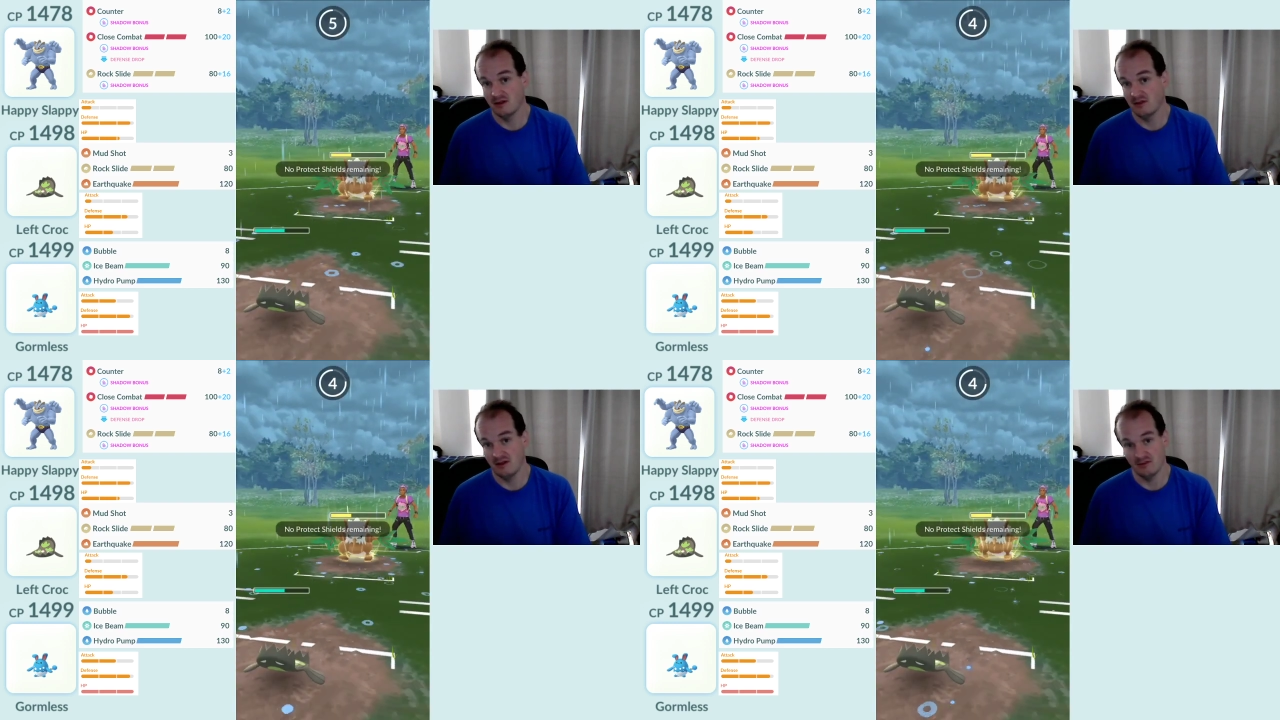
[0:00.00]

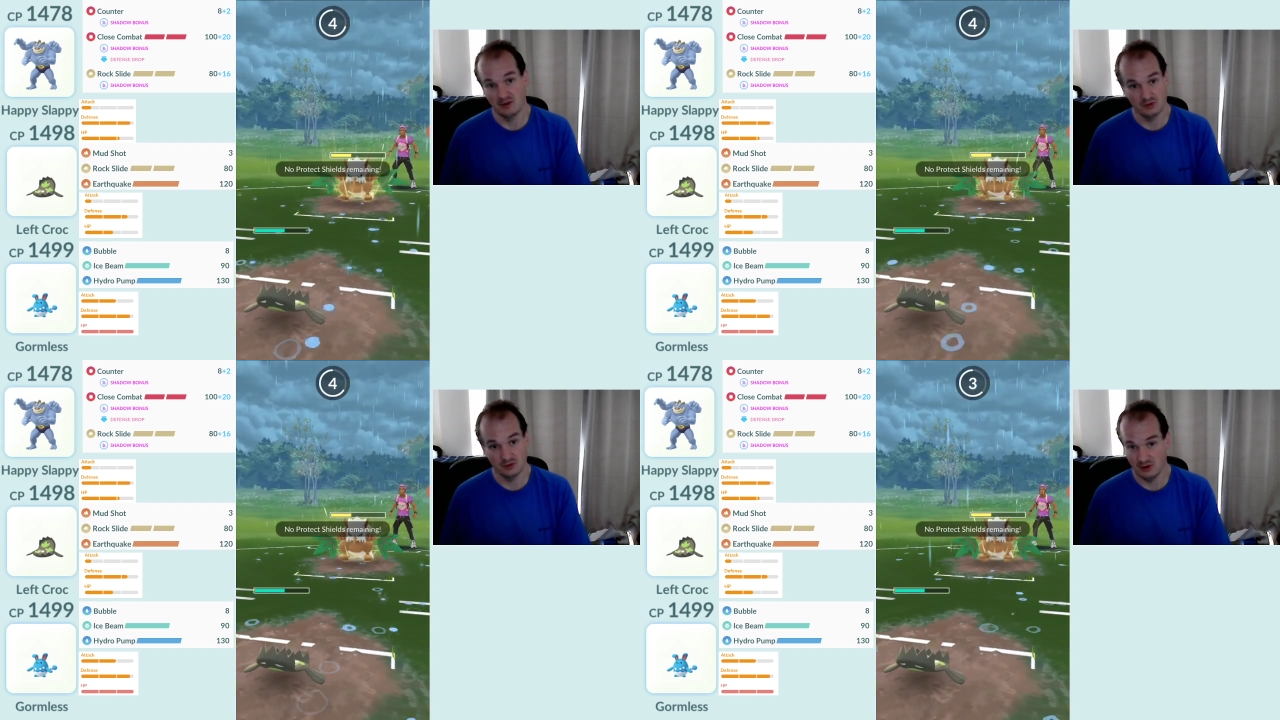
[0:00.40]
They've
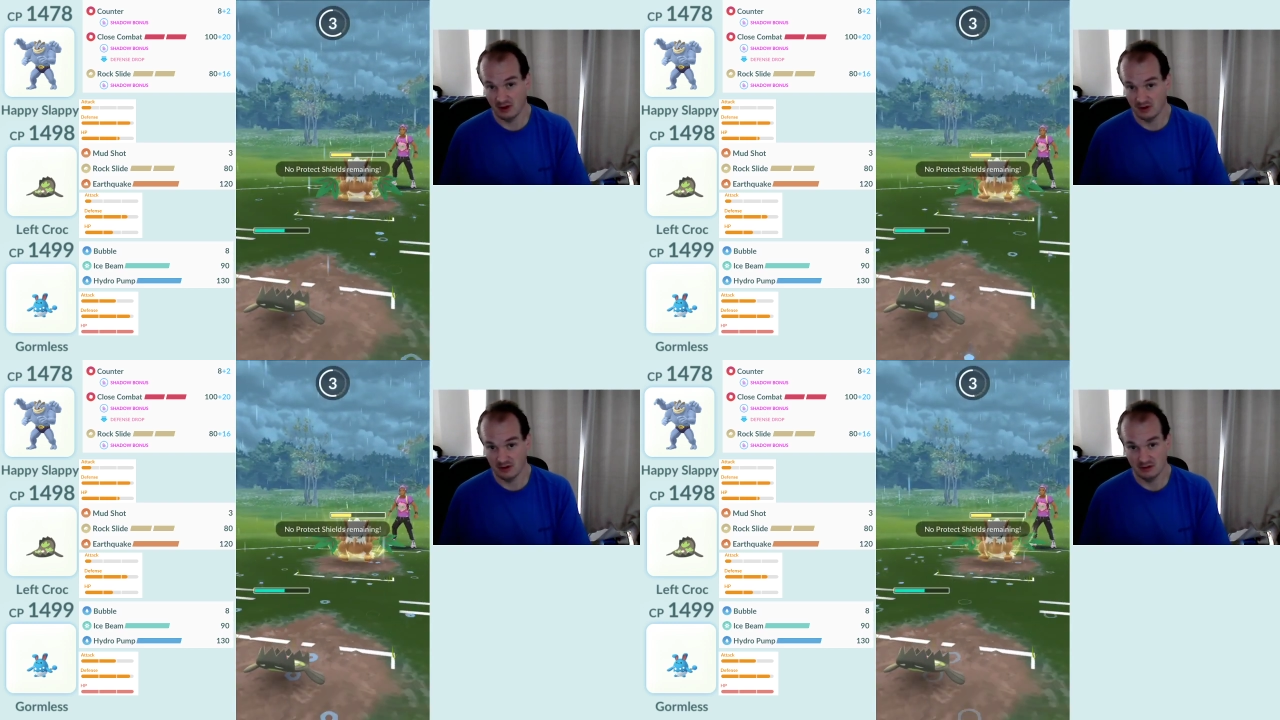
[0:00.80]
got to
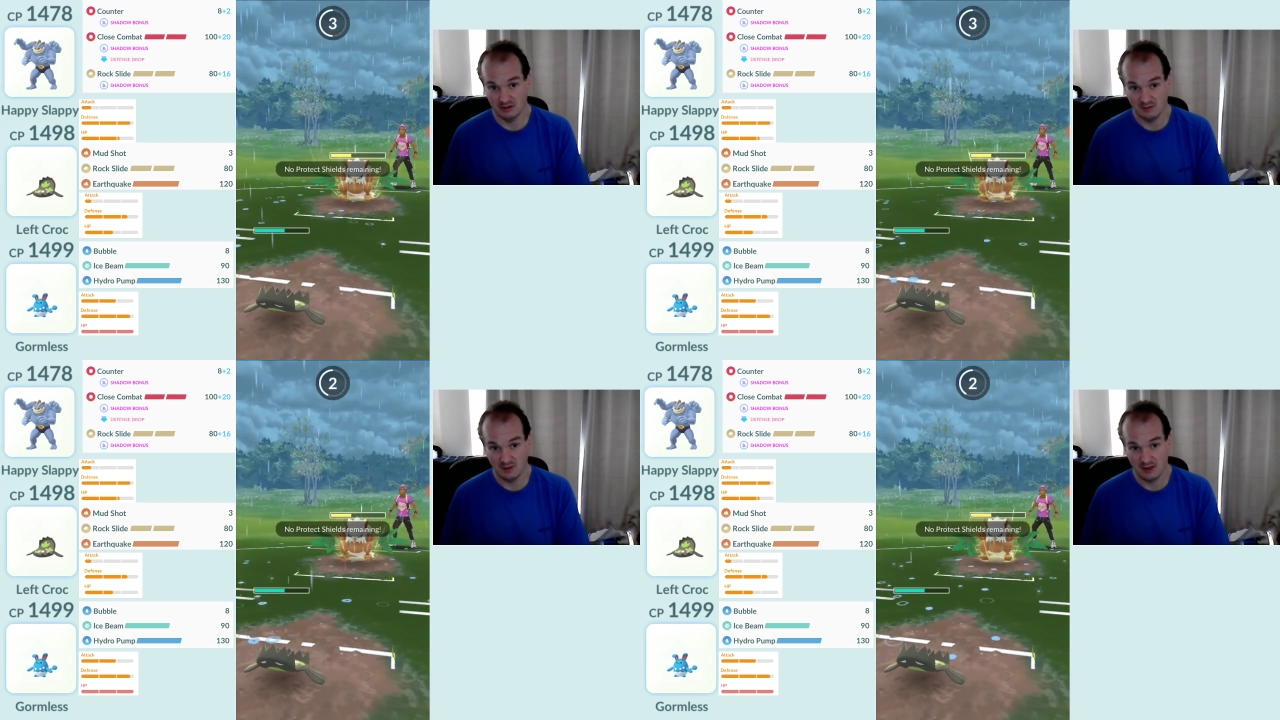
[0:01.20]
another
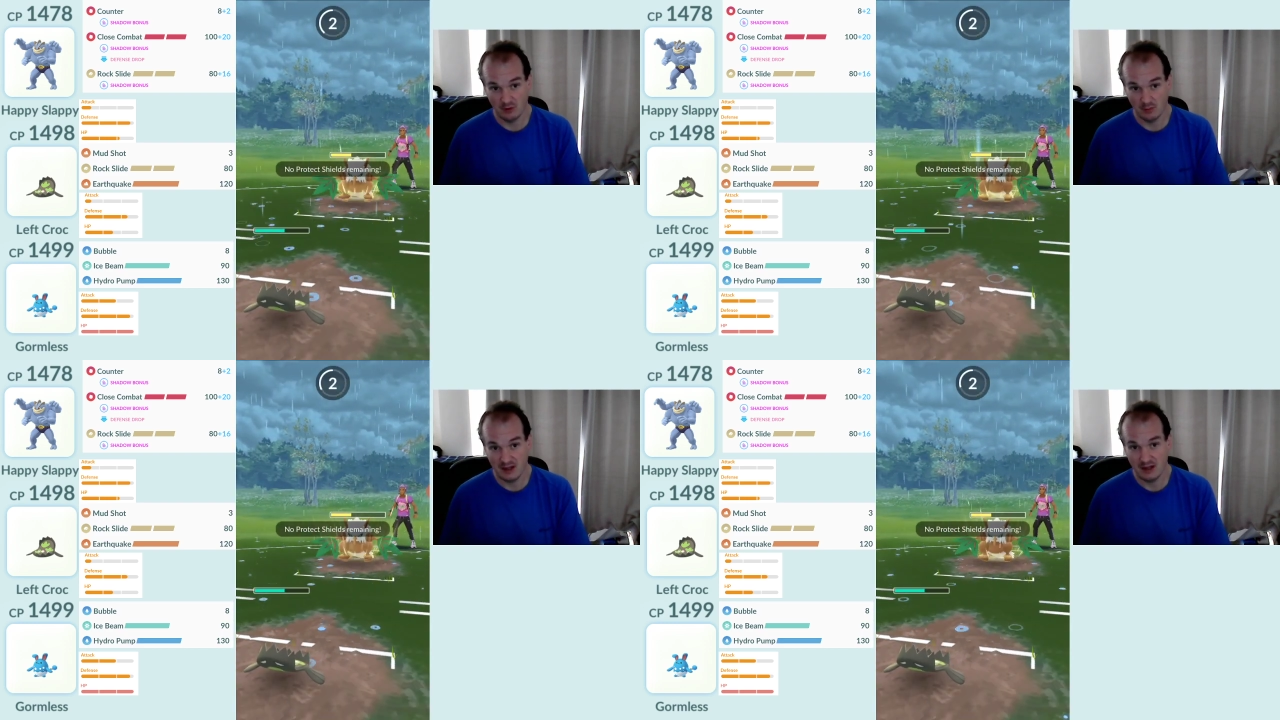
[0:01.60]
Leaf Blade
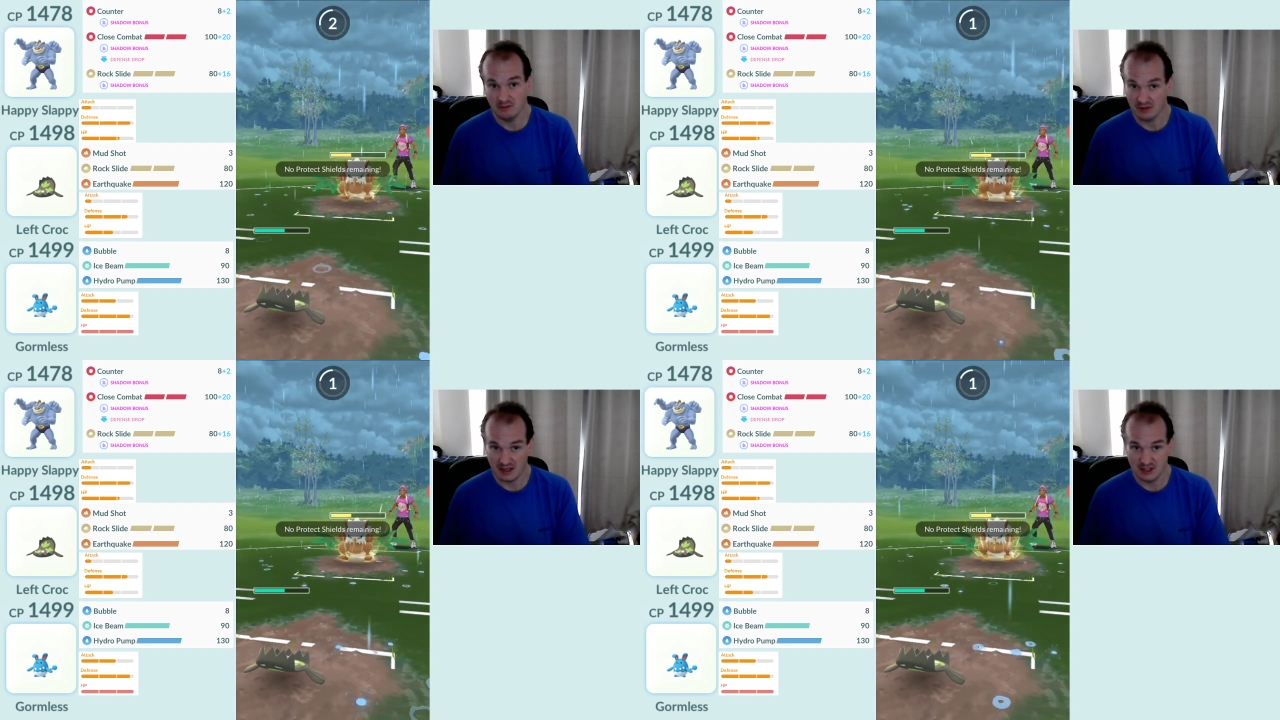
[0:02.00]
probably here,
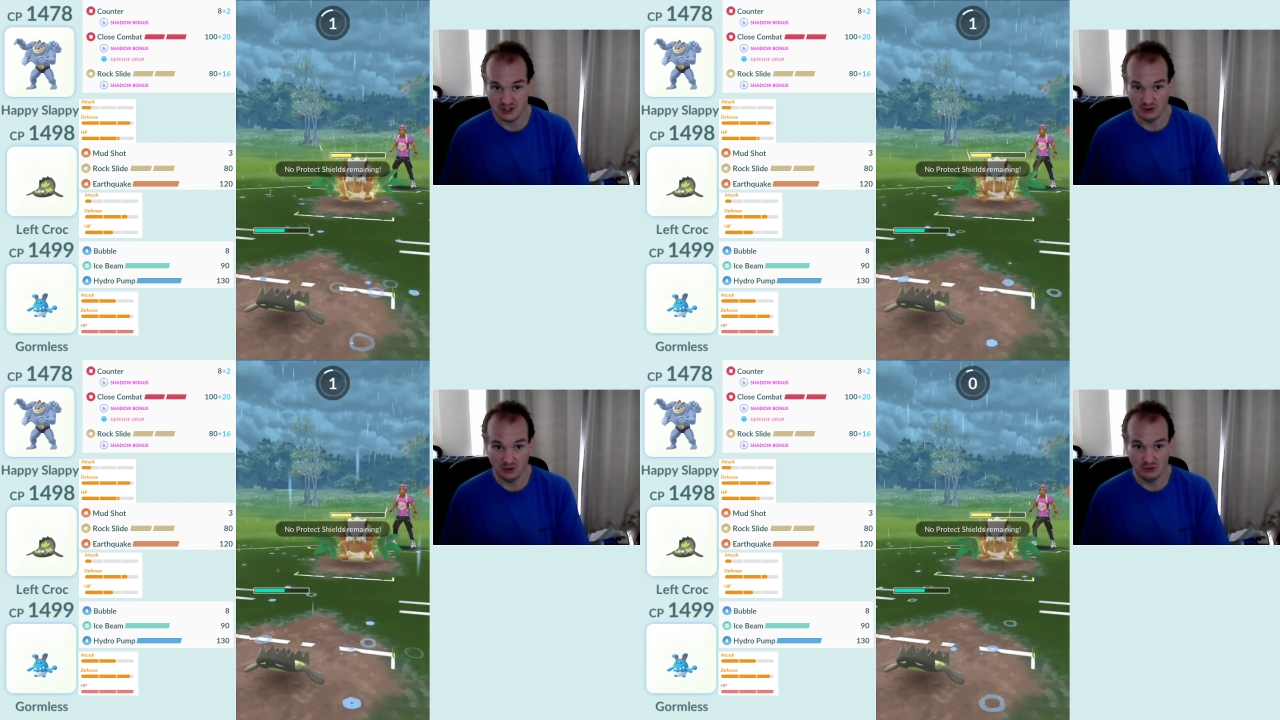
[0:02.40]
and that hits us
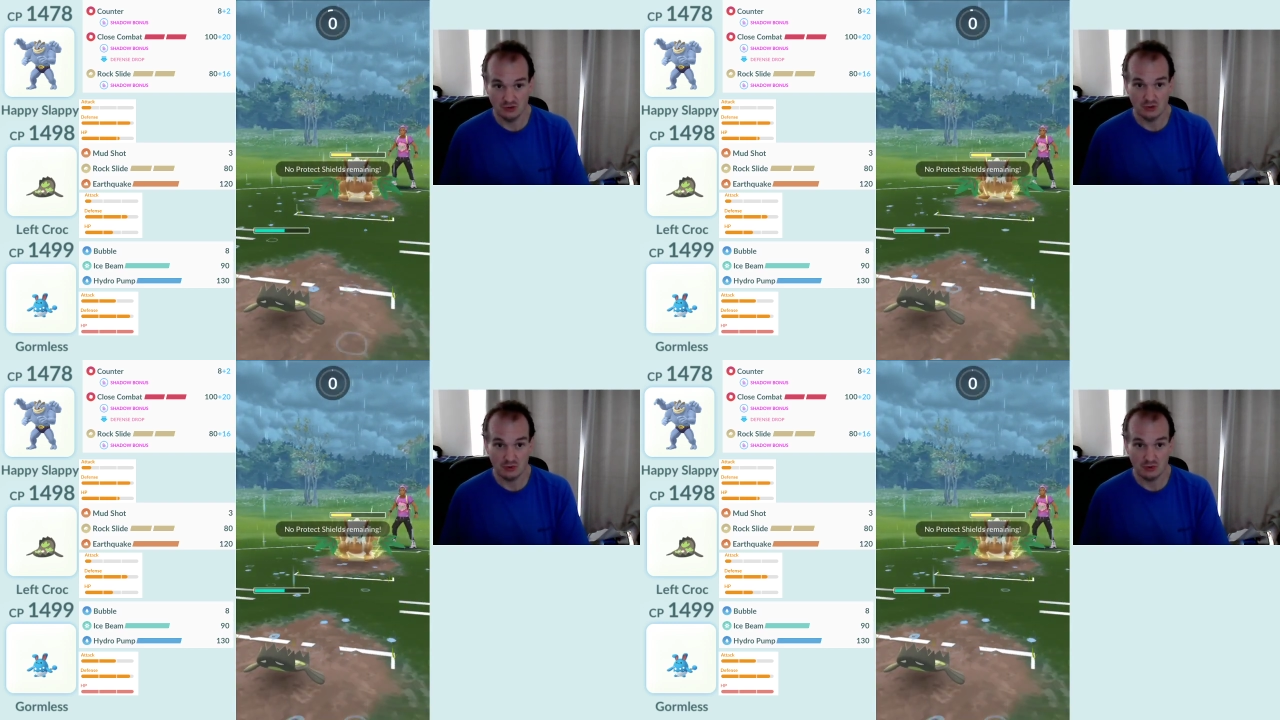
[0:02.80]
for neutral,